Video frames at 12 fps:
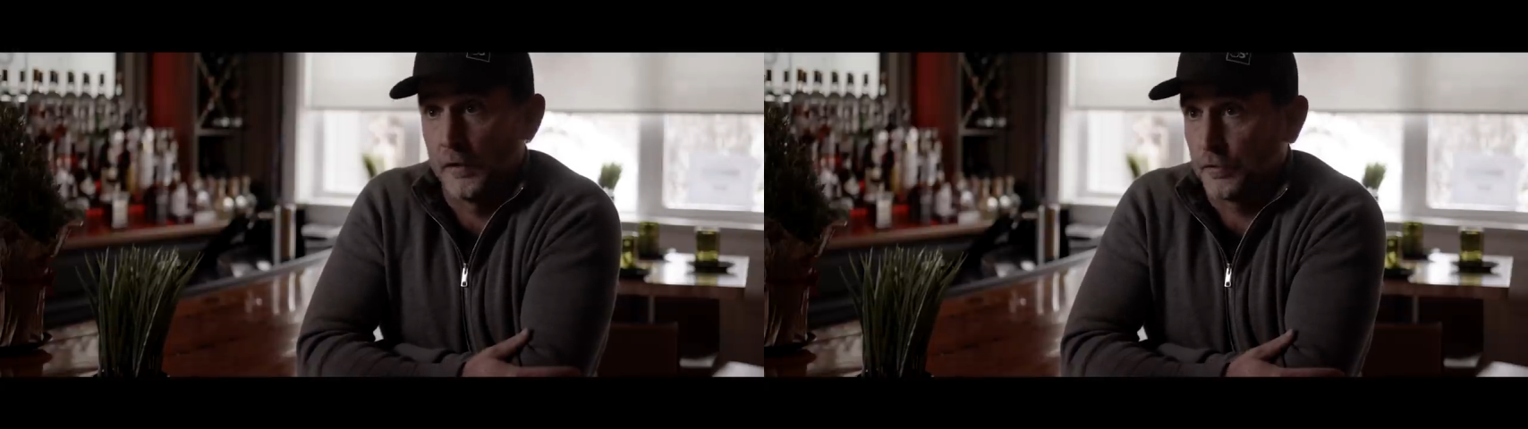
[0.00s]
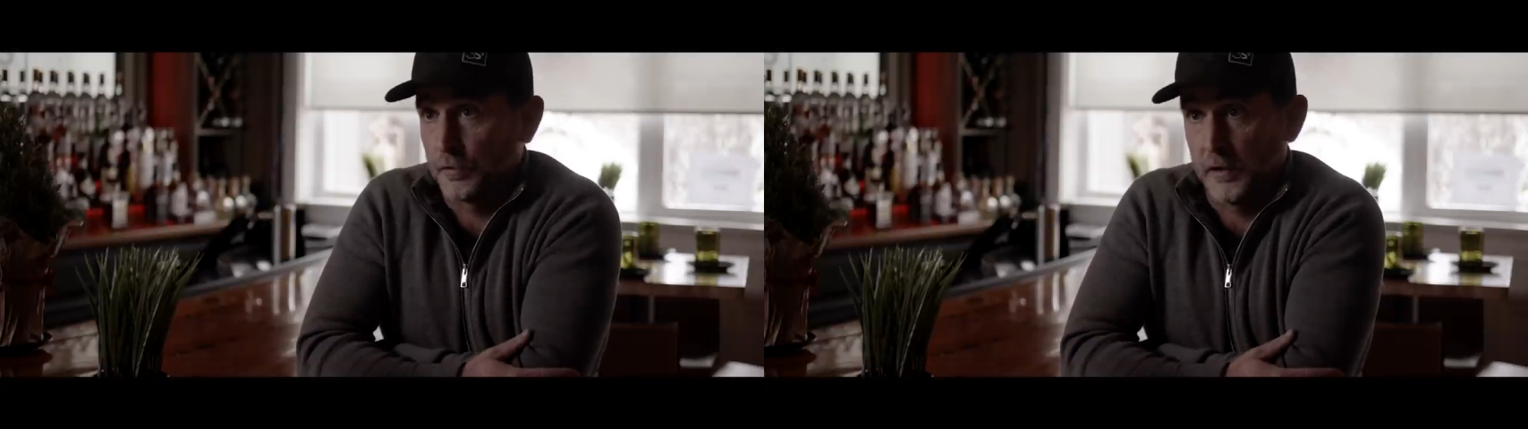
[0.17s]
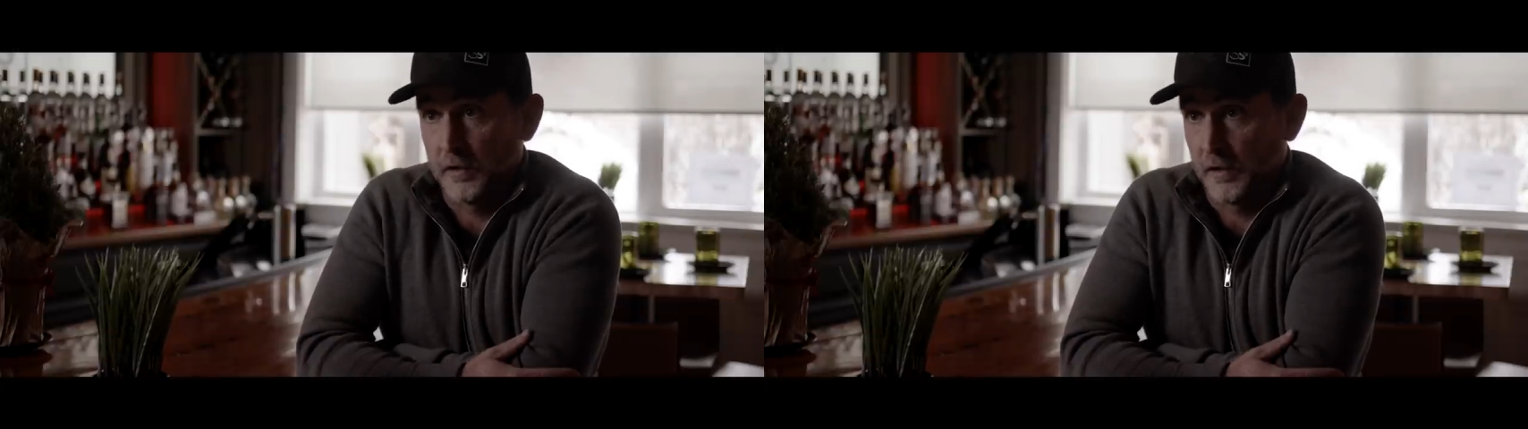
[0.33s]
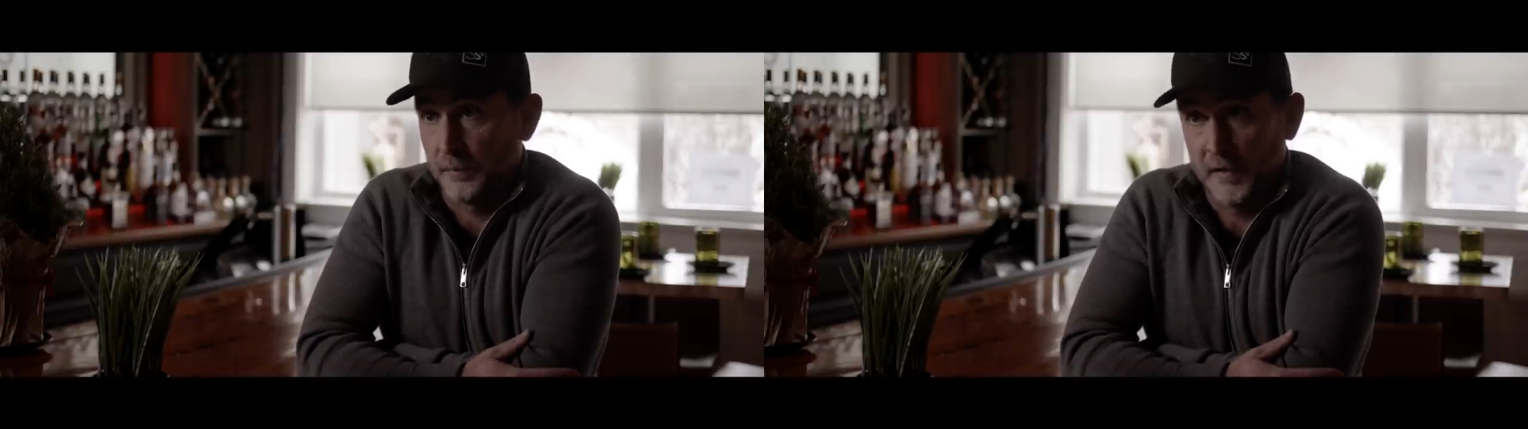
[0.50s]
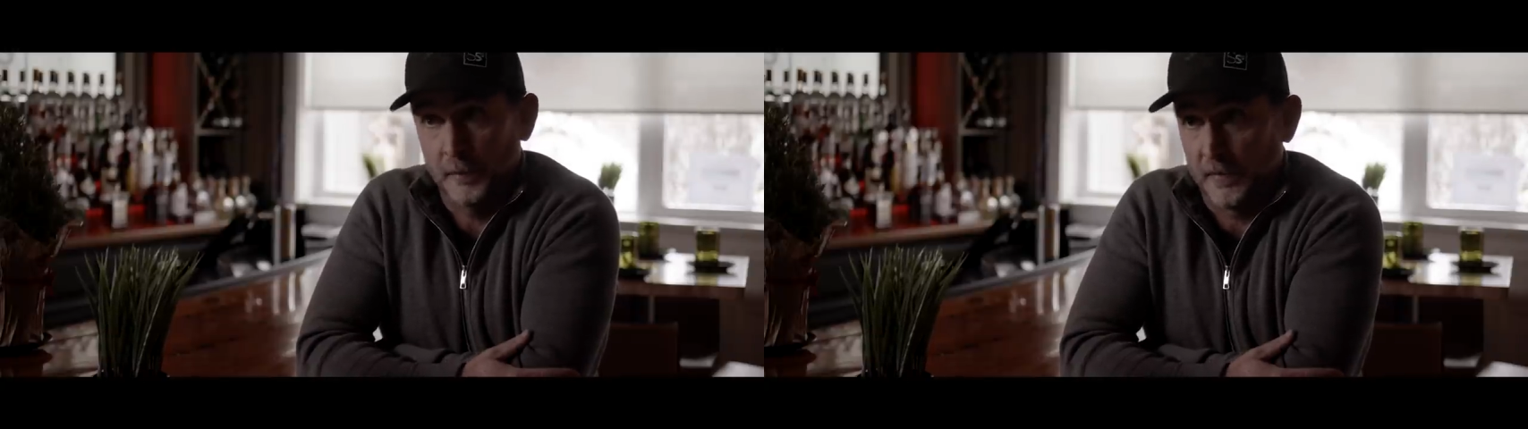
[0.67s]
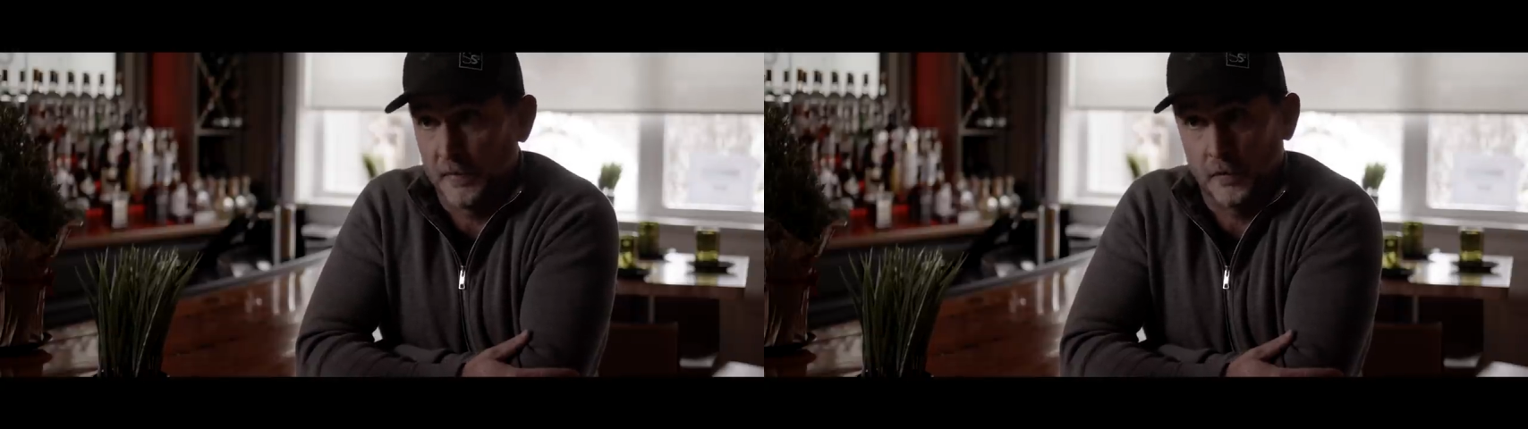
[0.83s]
industries in the
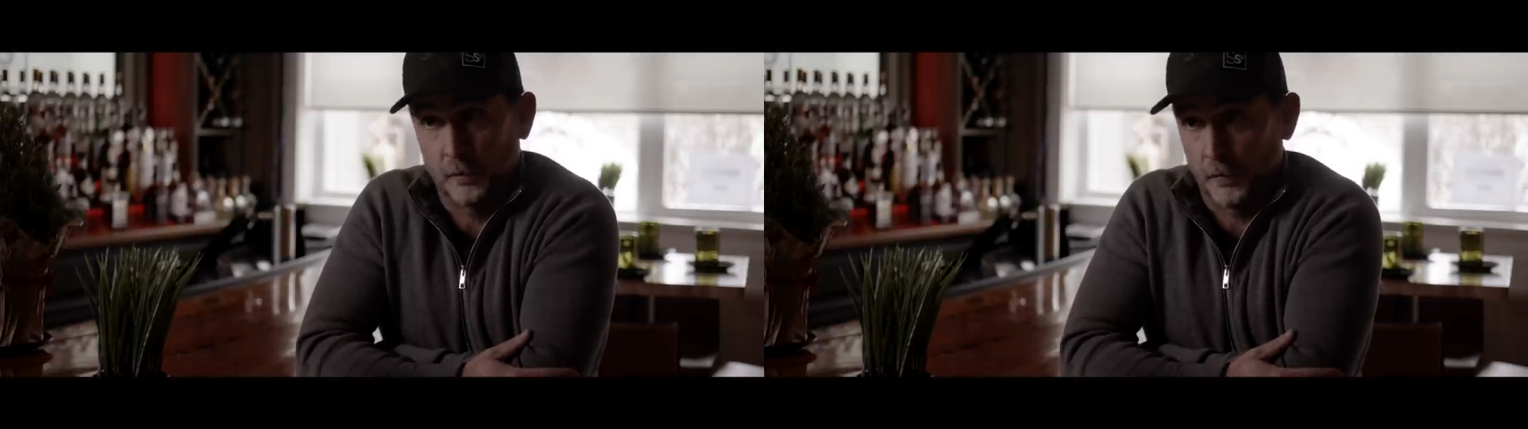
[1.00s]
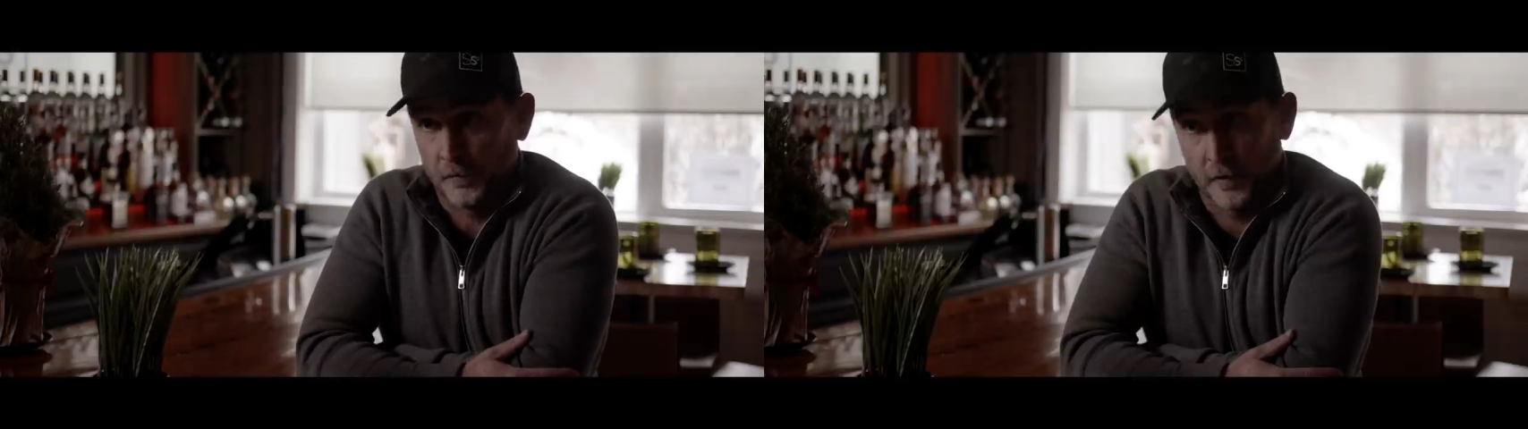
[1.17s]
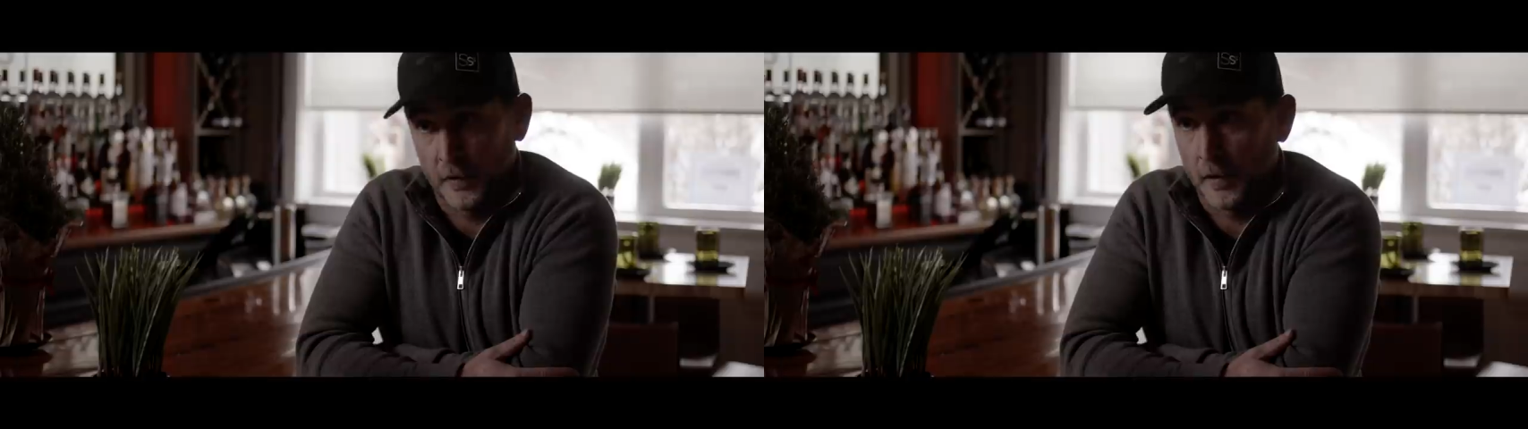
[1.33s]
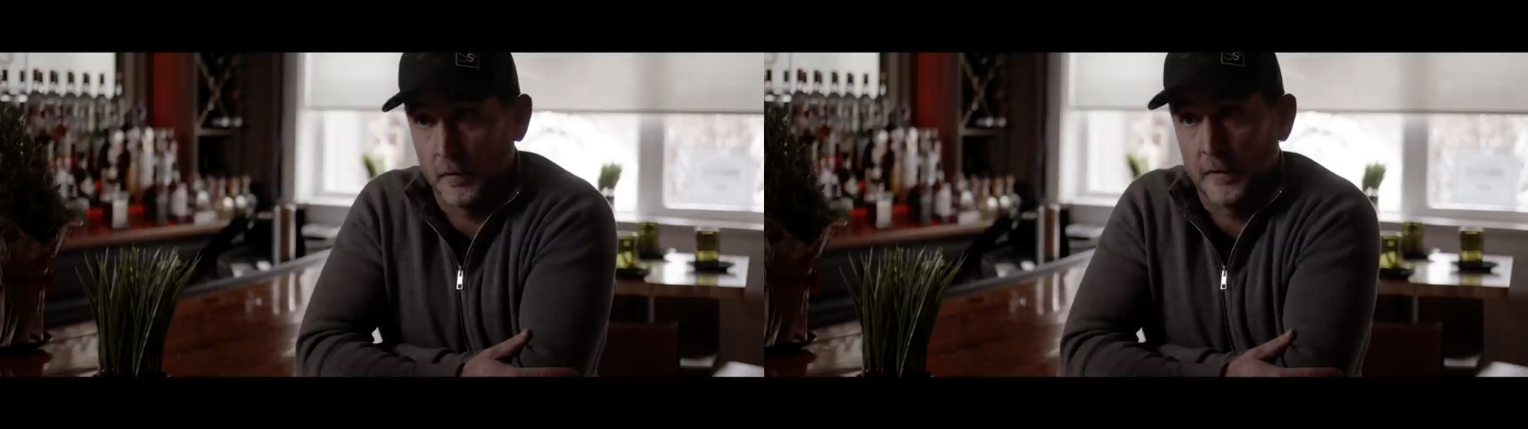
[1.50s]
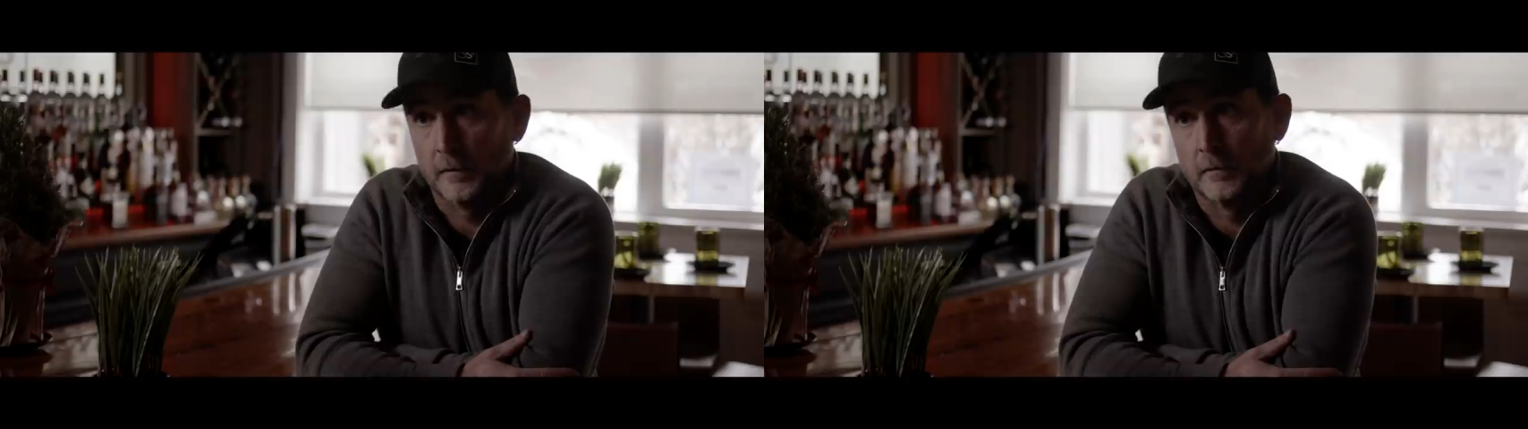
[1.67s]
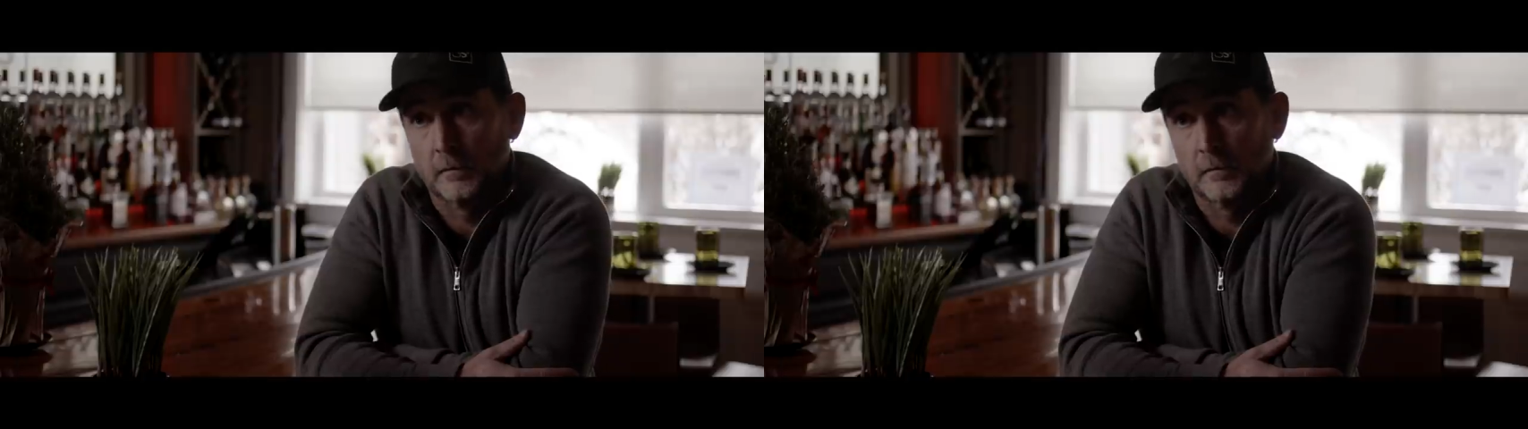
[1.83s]
big business were still going.